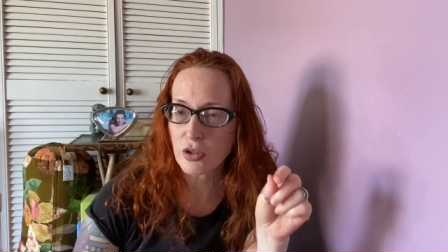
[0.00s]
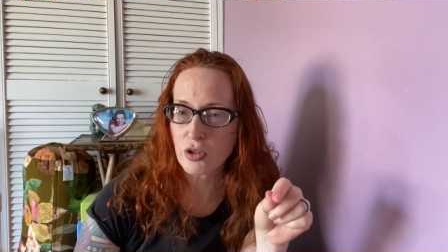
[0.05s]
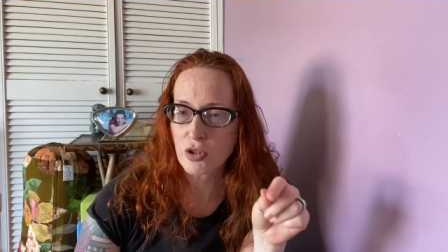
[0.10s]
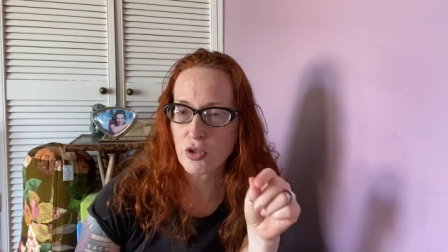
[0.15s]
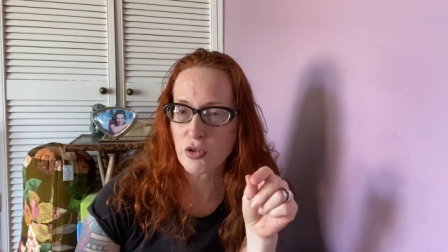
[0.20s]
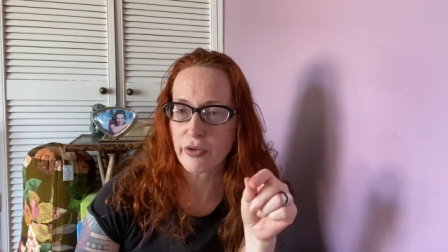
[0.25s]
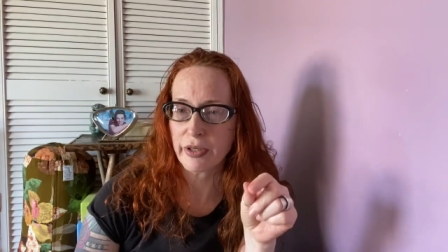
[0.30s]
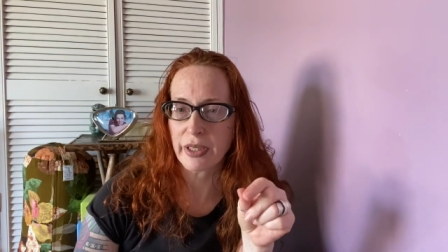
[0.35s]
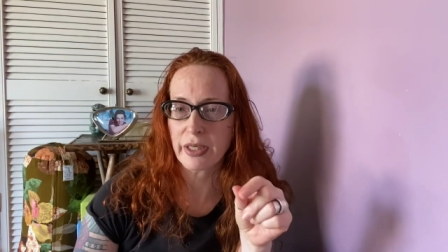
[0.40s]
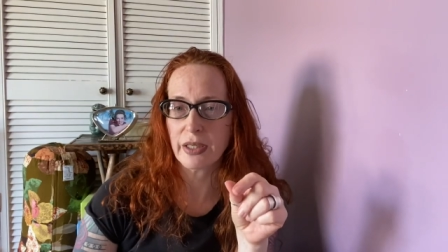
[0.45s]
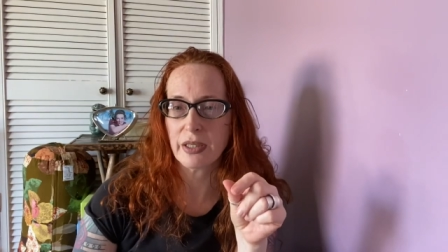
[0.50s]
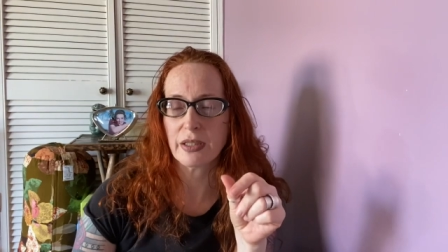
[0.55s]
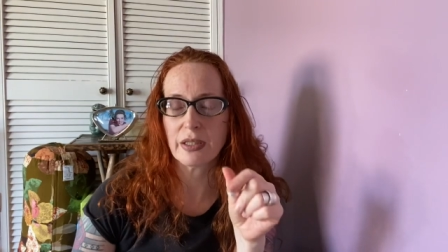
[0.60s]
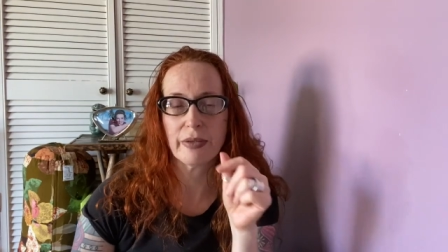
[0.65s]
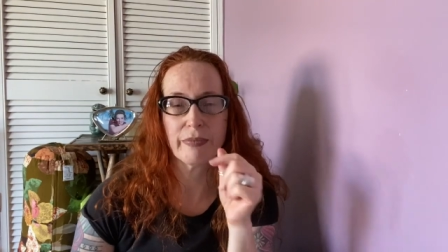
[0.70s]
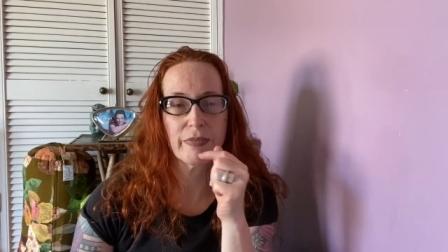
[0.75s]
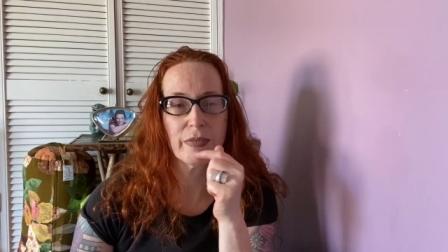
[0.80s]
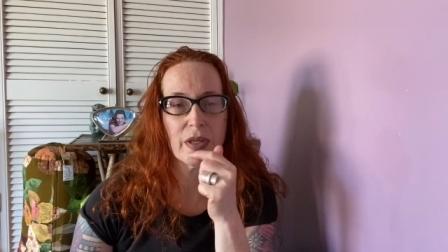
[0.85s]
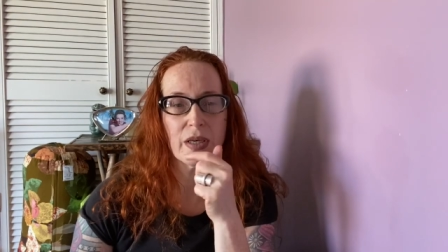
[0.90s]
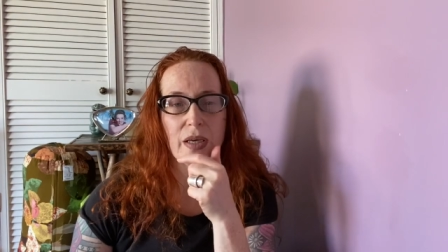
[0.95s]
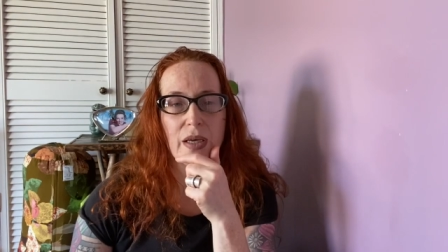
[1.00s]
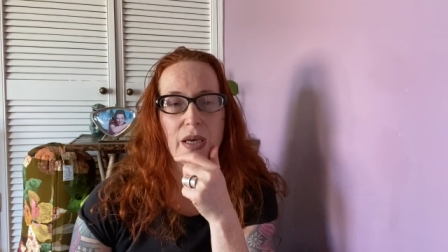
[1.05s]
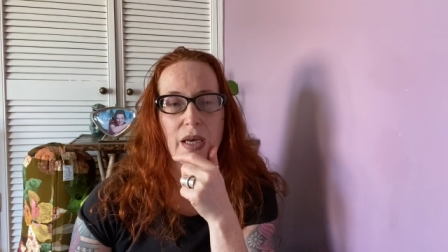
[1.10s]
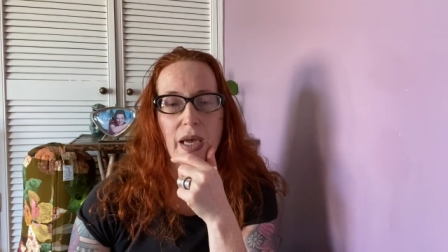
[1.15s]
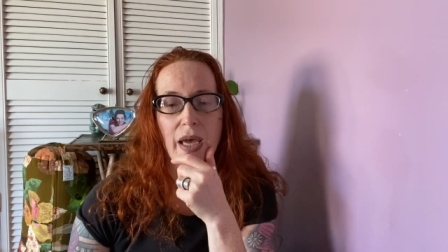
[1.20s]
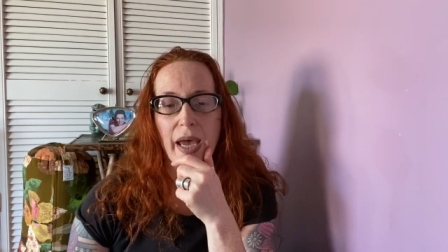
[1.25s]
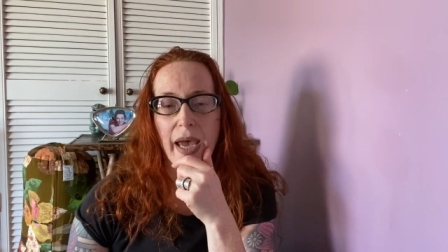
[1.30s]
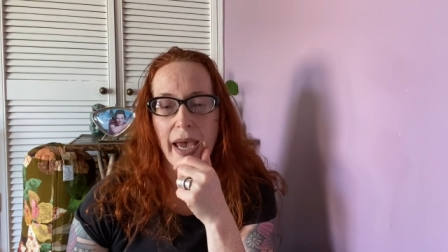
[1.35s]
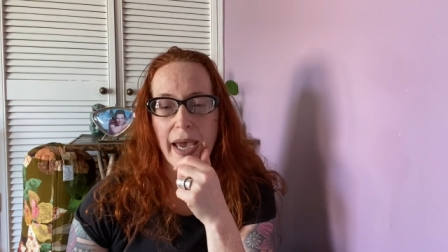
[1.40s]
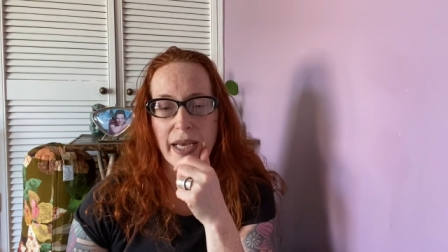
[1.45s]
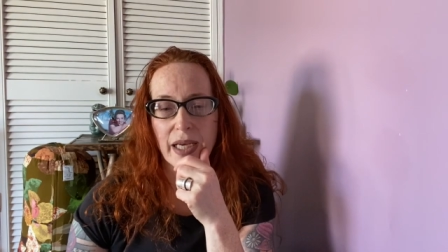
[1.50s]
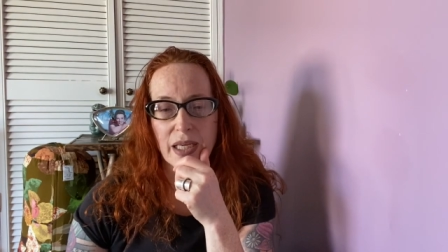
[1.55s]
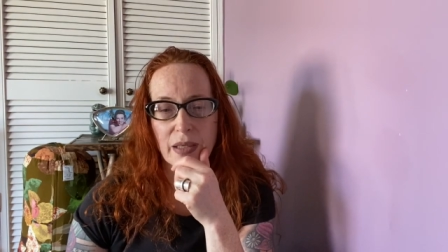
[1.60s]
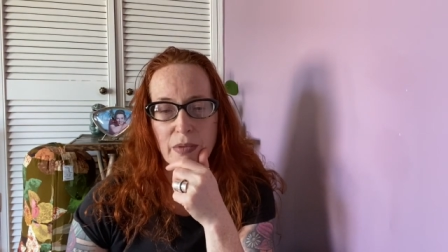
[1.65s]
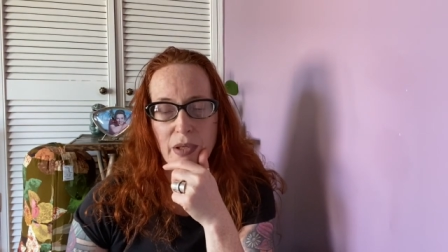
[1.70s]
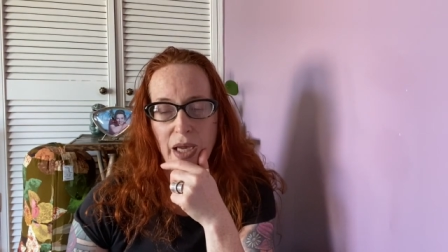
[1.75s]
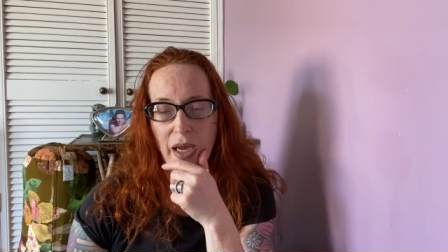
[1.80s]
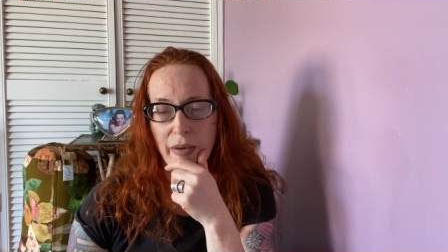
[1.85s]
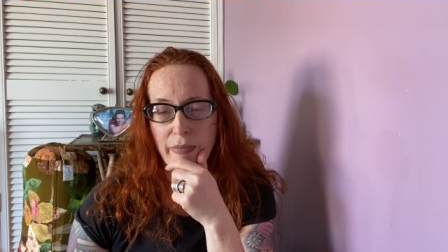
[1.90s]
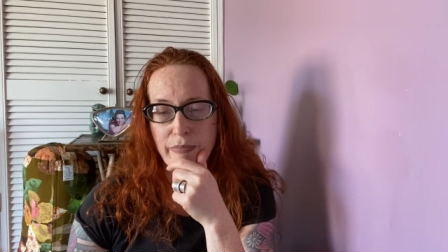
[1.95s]
triggered. And it
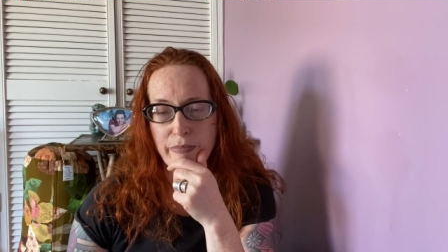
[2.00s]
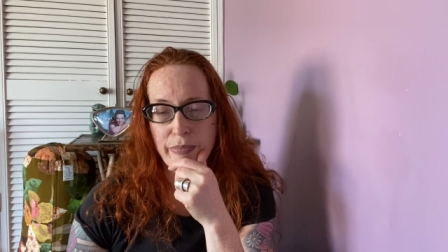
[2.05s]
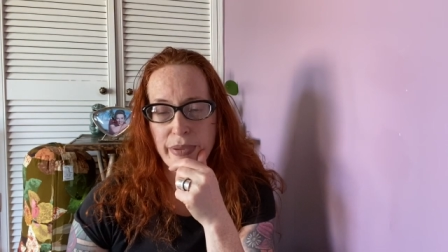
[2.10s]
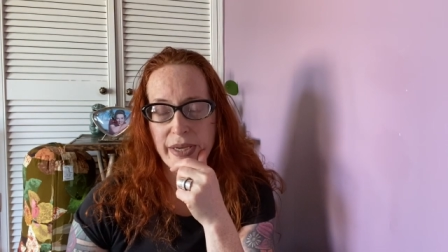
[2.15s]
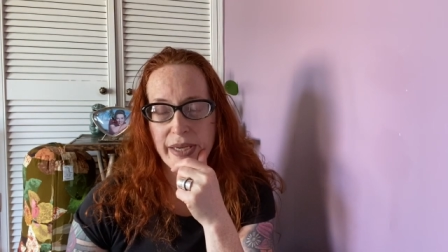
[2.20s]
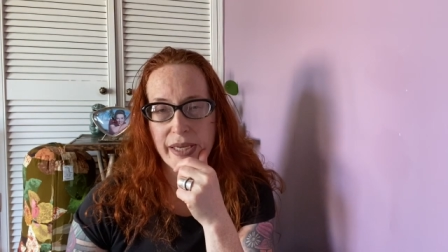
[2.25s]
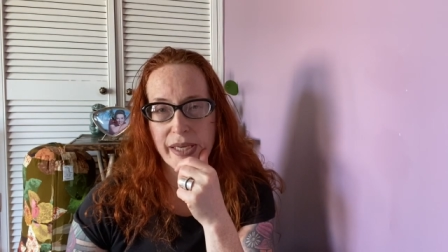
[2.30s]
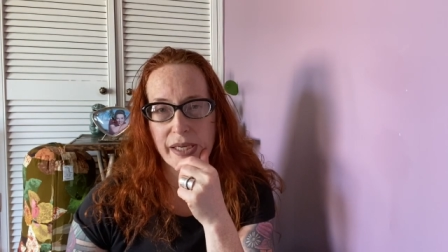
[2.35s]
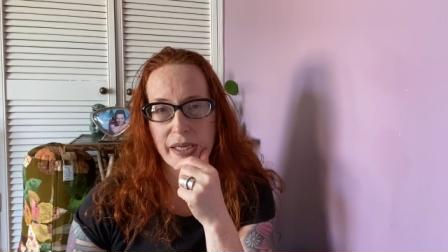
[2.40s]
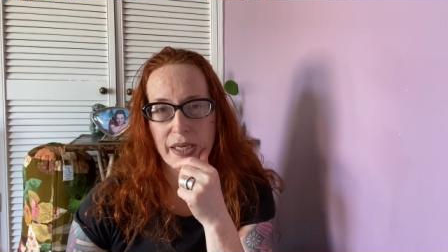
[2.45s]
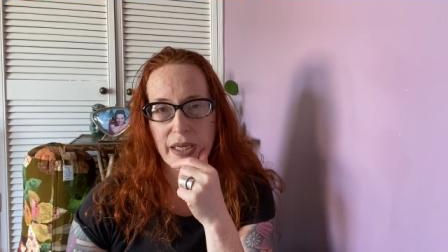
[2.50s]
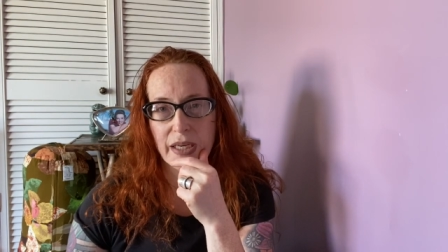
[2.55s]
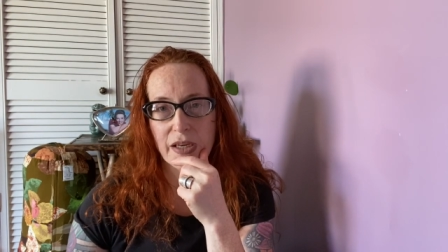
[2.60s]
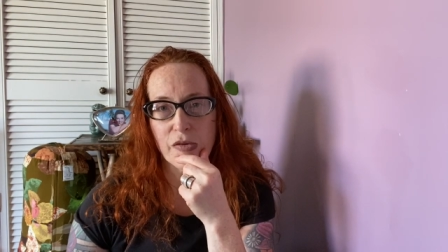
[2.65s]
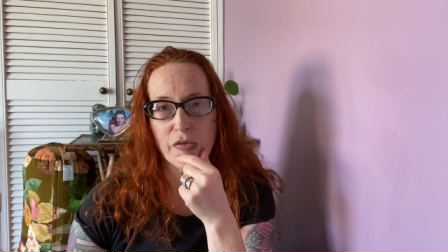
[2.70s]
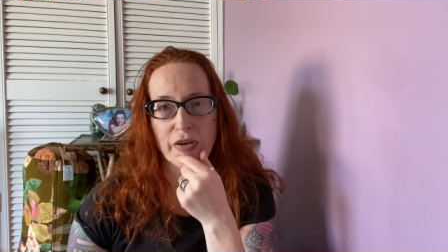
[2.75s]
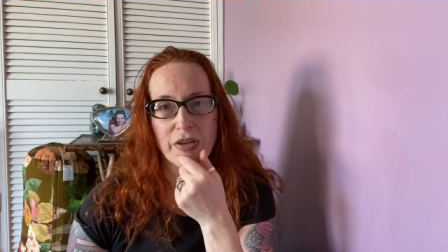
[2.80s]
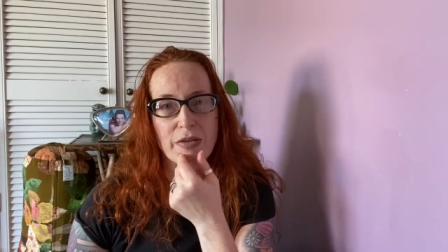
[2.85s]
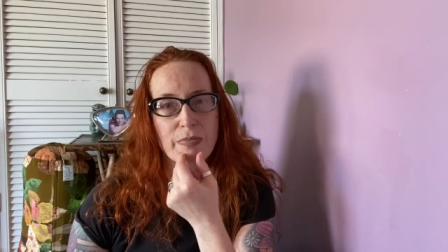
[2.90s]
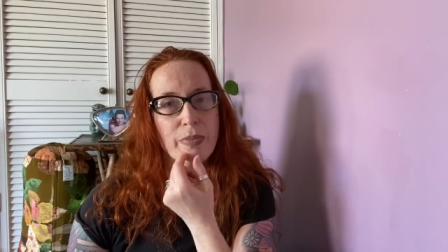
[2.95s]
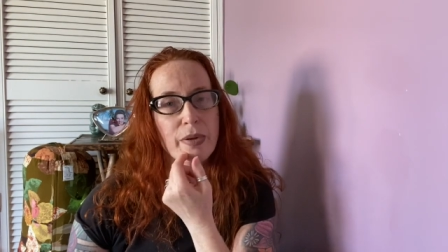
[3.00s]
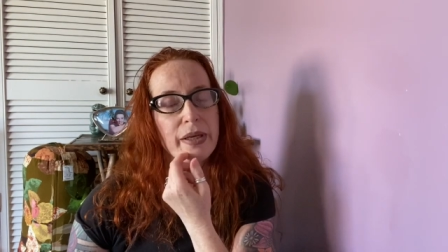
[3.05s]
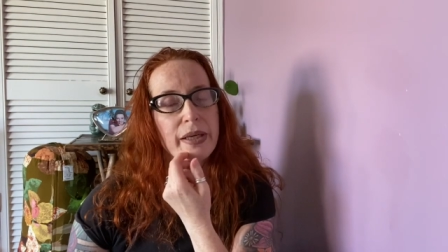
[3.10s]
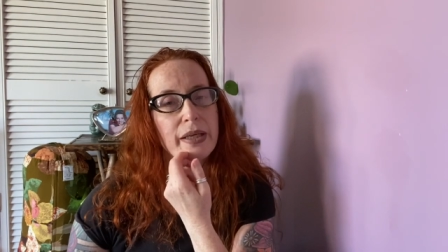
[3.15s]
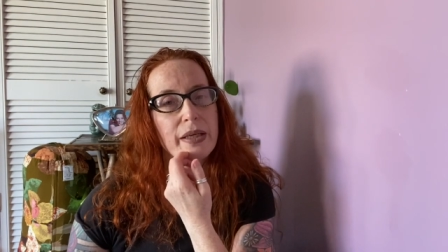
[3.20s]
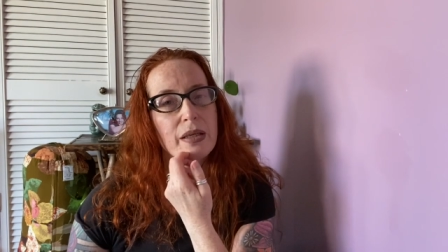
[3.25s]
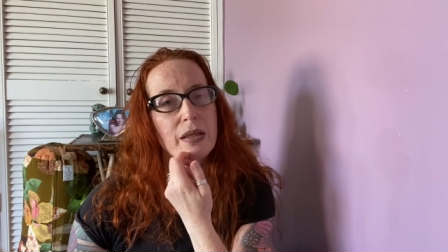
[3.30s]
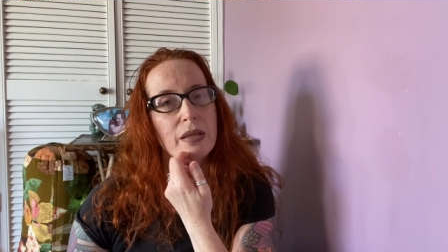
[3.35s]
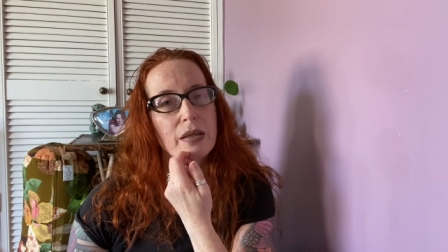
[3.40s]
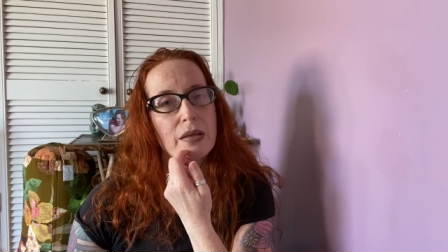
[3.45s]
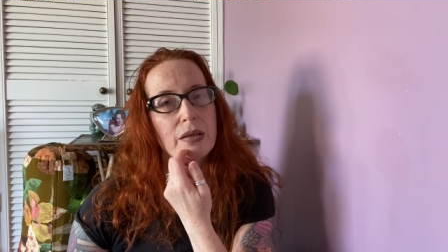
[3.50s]
can be incredibly